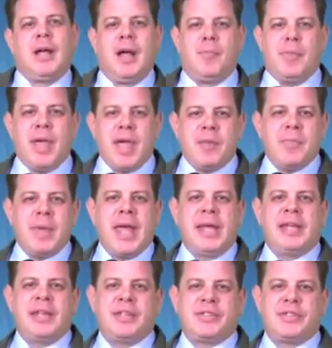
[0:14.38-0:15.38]
A bad
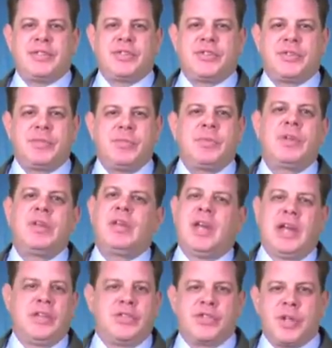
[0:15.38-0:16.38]
banking system
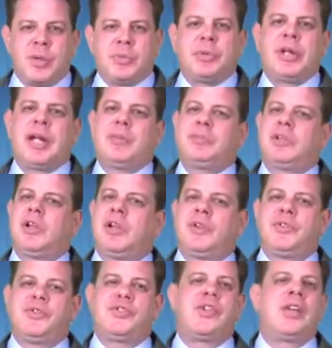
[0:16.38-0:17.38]
and subprime
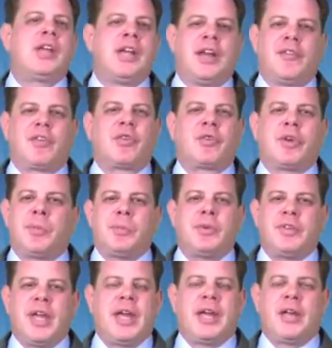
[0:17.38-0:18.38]
loans have
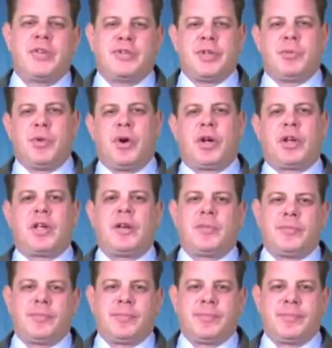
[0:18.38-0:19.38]
crippled the housing
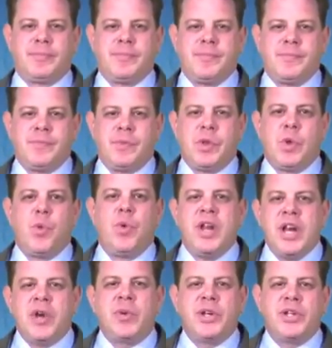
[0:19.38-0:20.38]
market. We
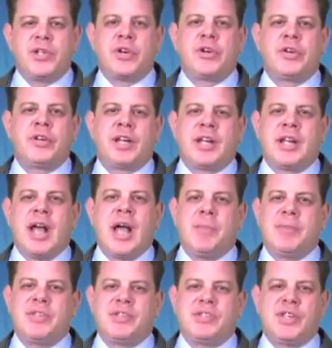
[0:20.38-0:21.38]
need to return to
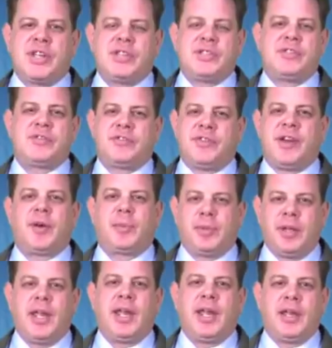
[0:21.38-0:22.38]
common sense and fair
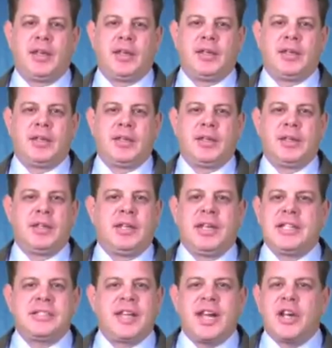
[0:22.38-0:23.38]
play.
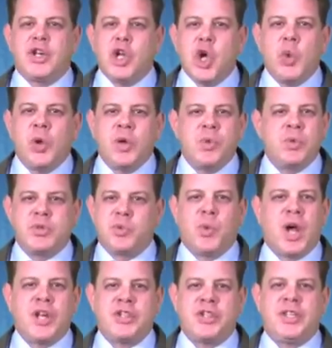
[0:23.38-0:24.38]
It's like no one was
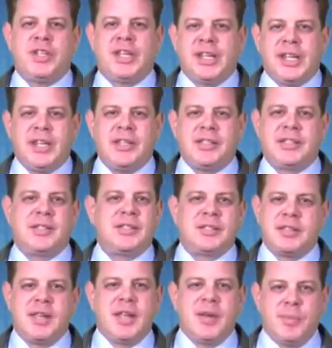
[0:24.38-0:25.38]
watching the kids in the
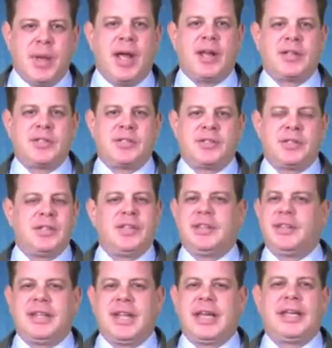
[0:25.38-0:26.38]
sandbox.
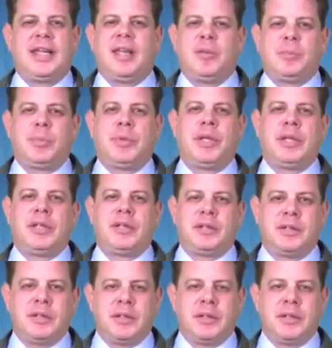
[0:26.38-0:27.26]
That can't be.